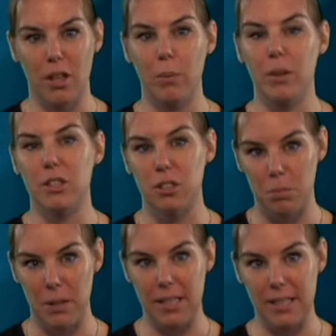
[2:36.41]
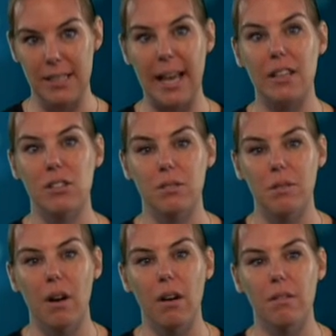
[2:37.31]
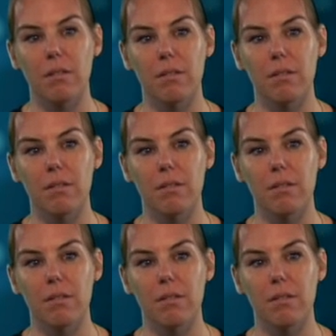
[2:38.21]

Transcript: in which a species can survive.